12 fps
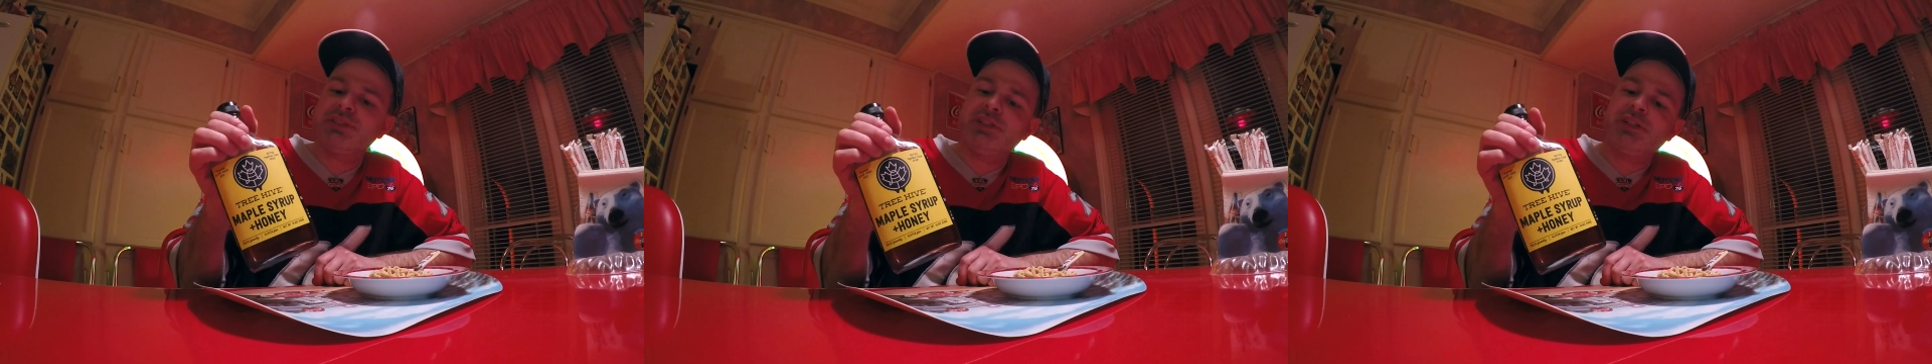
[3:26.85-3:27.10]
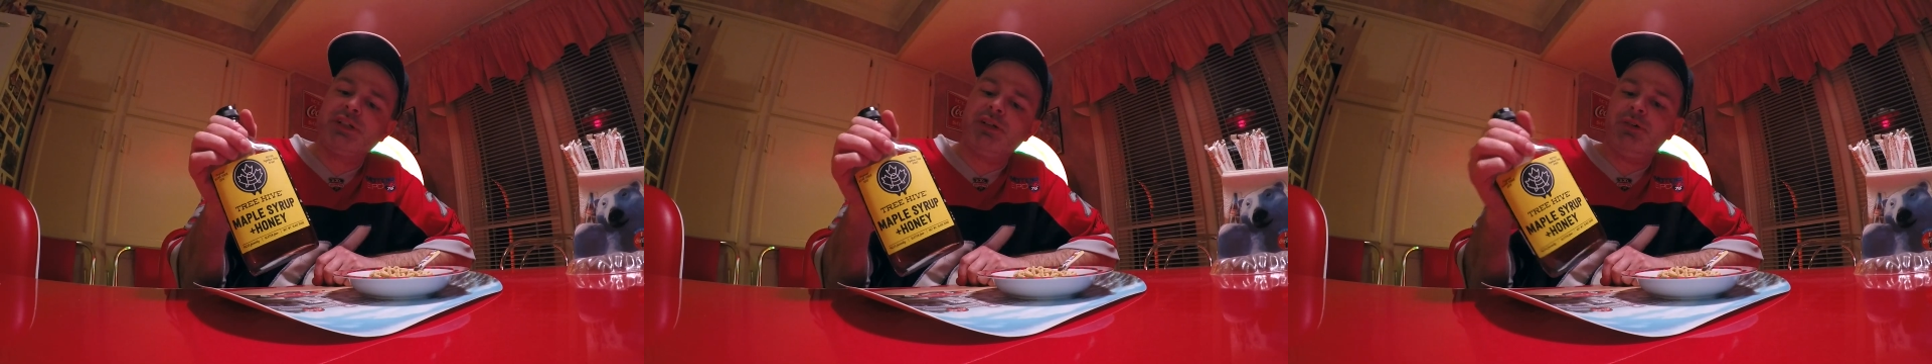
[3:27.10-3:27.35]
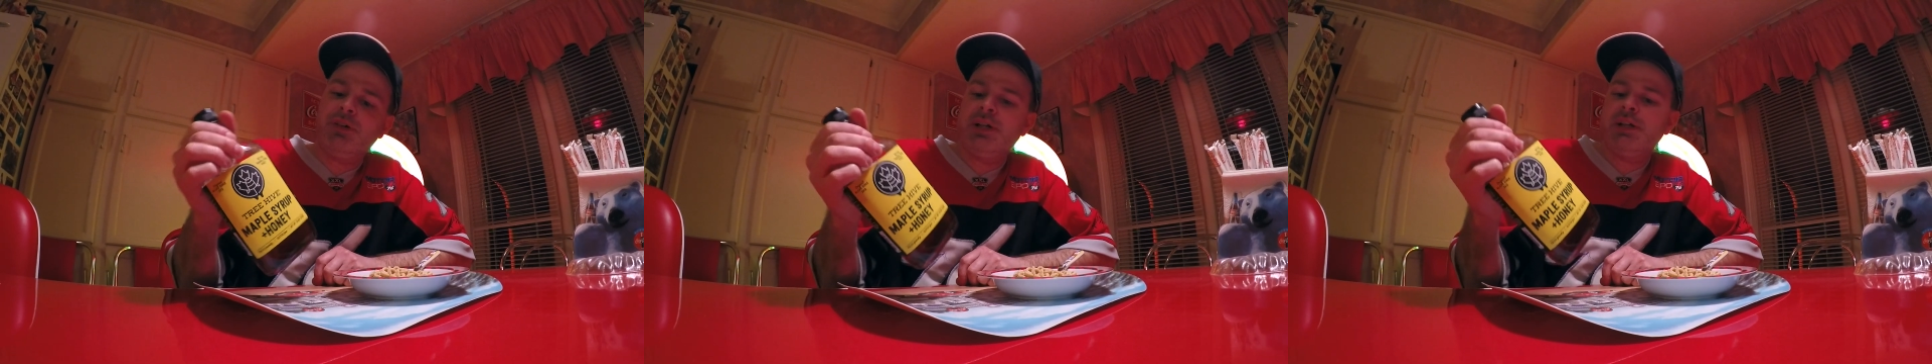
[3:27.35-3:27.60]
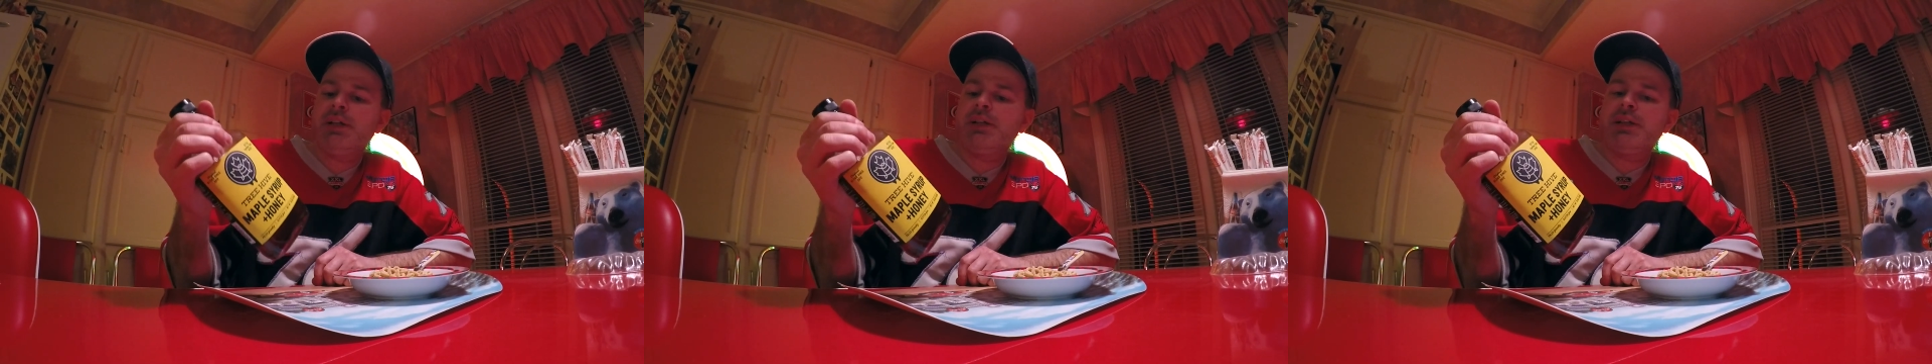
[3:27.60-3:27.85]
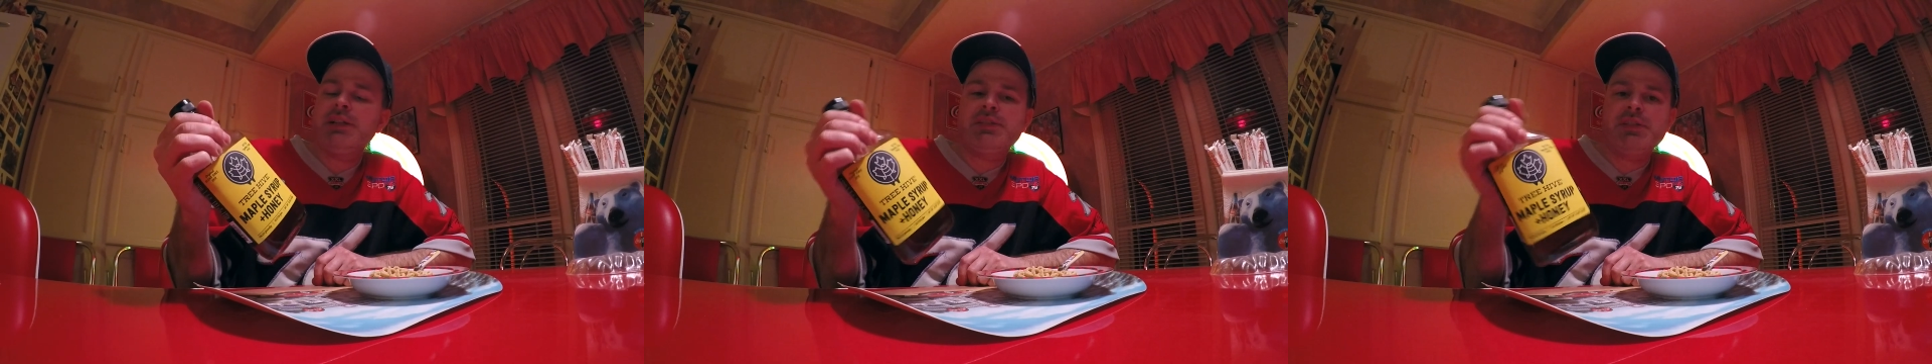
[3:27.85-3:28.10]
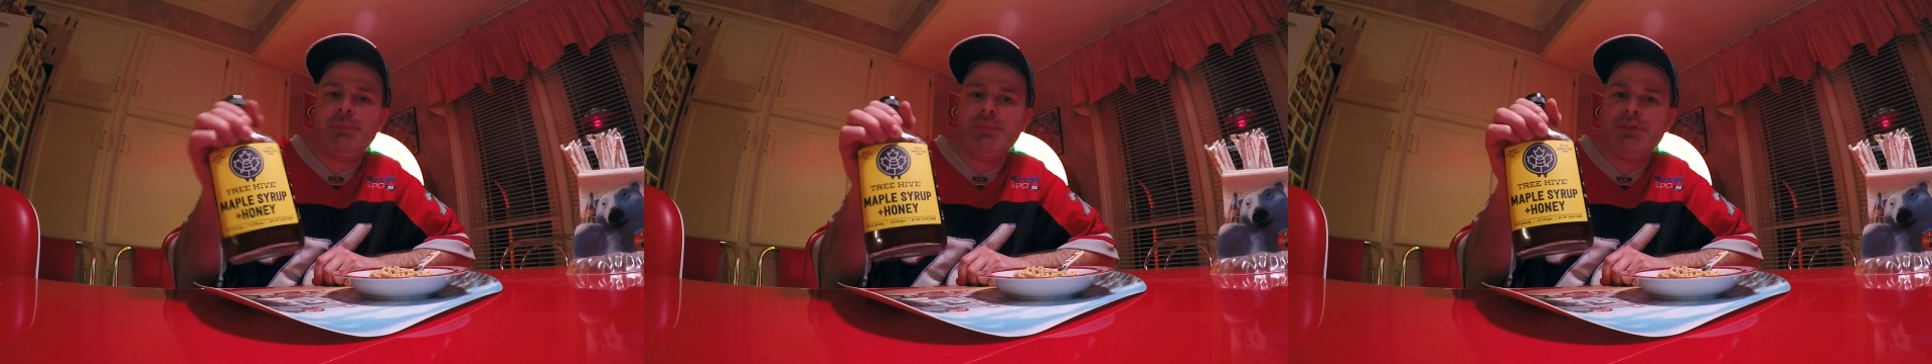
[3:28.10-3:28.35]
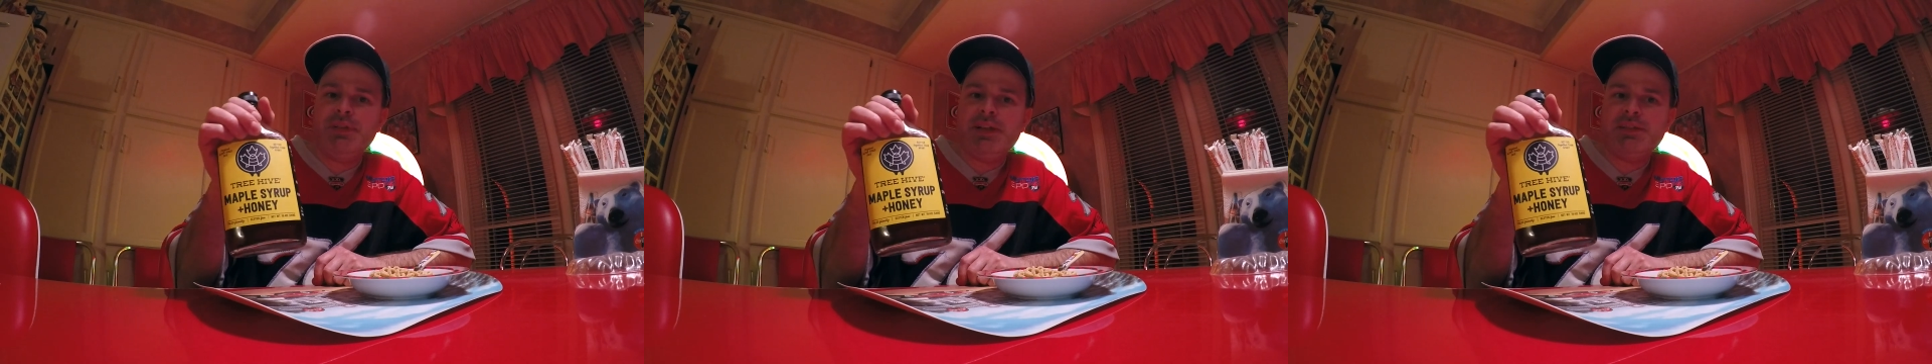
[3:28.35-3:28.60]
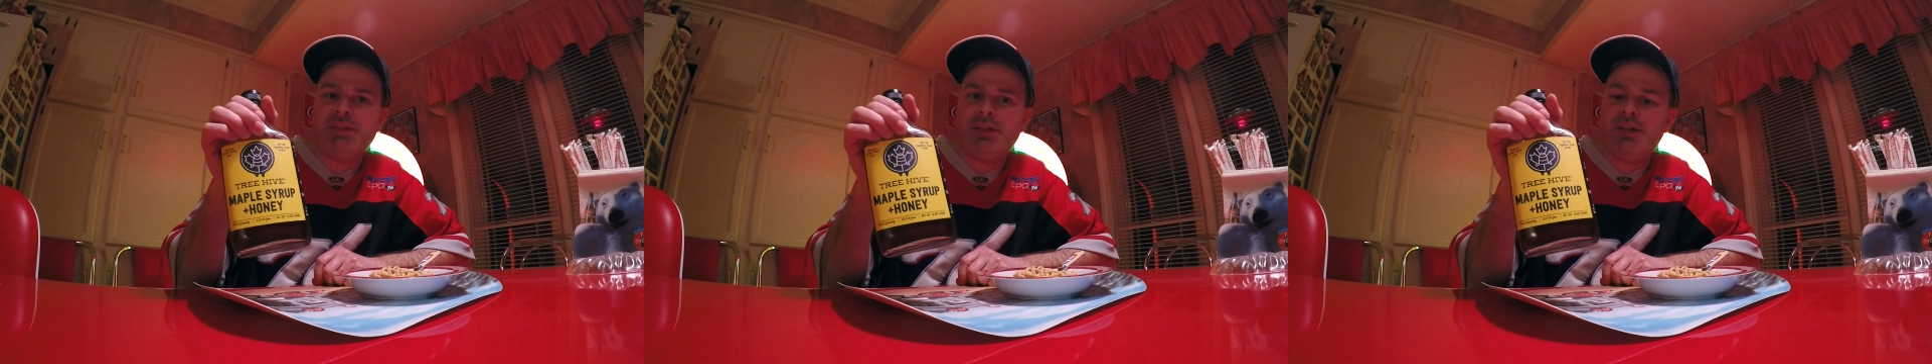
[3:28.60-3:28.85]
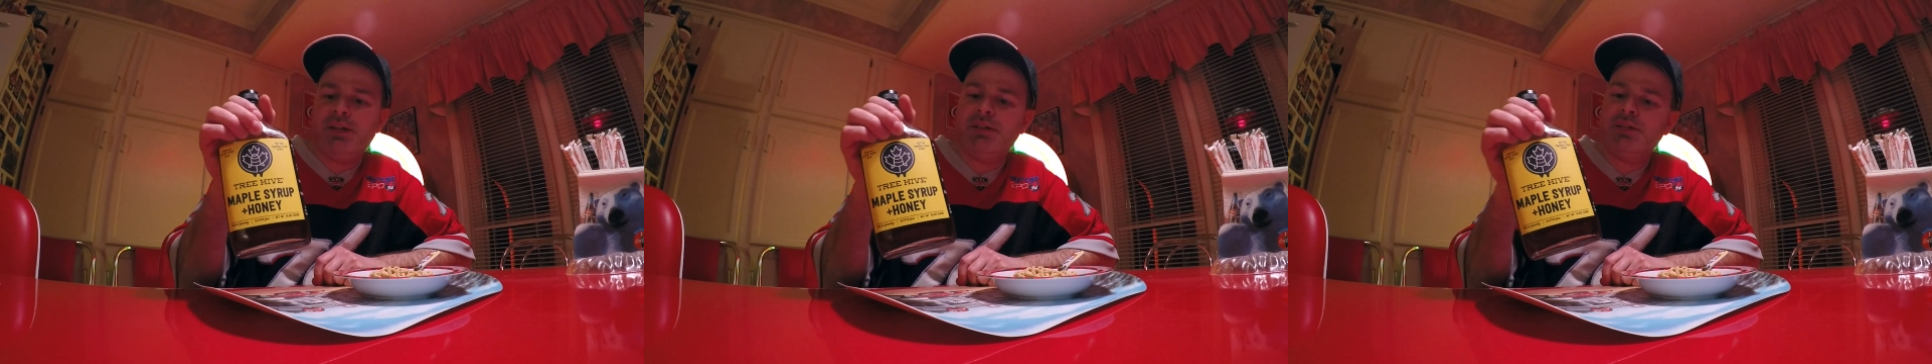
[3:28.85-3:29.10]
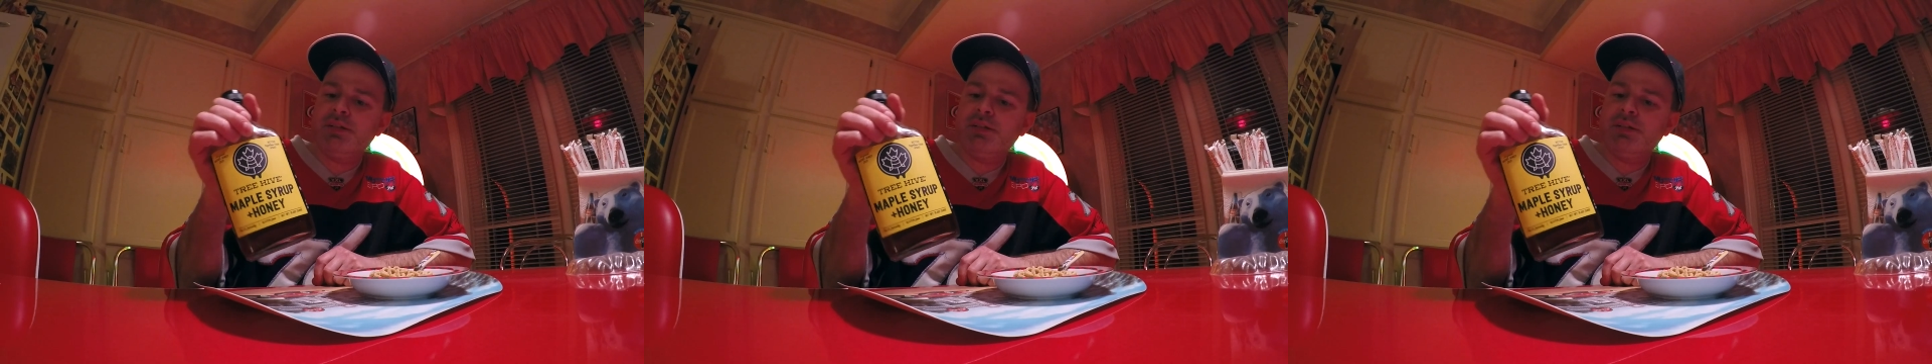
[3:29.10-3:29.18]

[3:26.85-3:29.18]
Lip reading: cereal, get something that's a